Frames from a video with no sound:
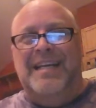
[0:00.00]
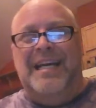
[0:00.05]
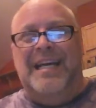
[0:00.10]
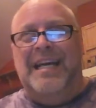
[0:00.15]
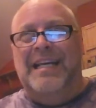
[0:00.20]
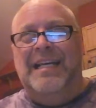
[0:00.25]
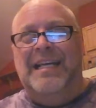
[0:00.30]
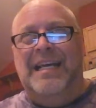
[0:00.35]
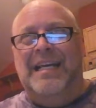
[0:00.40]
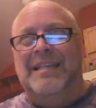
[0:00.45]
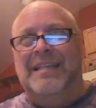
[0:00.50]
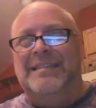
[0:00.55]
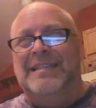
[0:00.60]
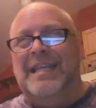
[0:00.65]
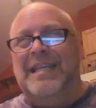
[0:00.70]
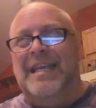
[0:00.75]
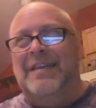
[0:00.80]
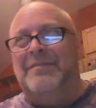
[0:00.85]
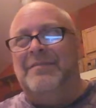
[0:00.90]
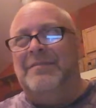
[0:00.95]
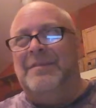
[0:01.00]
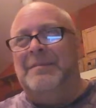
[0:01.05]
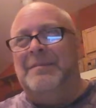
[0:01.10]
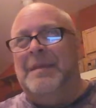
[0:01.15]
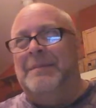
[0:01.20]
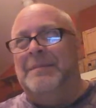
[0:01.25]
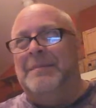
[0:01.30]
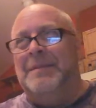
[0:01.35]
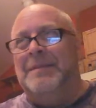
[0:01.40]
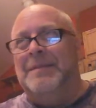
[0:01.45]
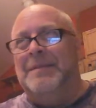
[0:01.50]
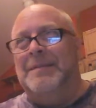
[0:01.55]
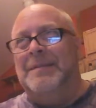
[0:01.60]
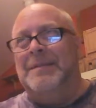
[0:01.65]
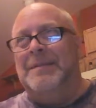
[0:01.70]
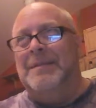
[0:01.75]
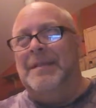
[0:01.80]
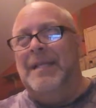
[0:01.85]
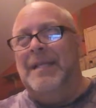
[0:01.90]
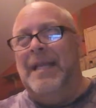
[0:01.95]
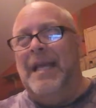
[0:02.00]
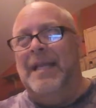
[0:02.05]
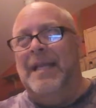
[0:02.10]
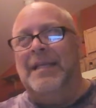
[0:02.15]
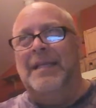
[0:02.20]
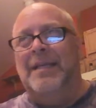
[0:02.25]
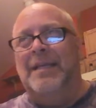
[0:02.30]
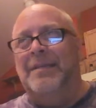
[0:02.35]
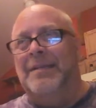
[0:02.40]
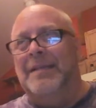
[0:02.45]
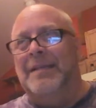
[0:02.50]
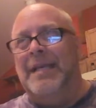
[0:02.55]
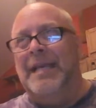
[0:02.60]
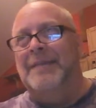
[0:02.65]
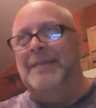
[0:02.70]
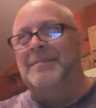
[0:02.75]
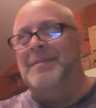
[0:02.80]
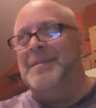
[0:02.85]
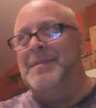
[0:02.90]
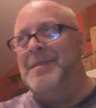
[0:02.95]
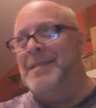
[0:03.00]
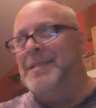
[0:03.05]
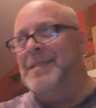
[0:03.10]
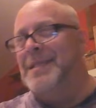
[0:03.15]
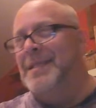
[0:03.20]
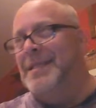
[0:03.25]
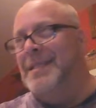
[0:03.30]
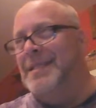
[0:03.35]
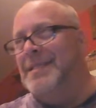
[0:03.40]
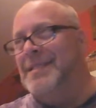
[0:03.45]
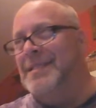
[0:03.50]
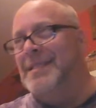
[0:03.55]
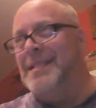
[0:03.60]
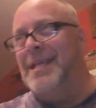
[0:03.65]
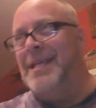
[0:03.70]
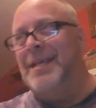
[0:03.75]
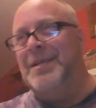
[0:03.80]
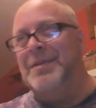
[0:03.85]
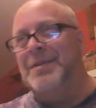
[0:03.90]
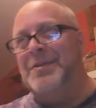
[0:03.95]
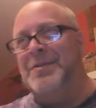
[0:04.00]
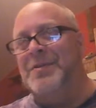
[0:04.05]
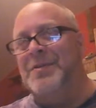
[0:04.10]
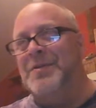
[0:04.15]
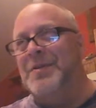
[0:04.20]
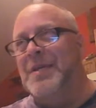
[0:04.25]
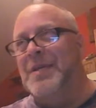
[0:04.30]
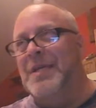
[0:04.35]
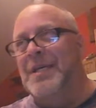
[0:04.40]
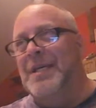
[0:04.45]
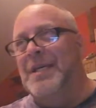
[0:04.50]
I can't remember any other names to tell you the truth.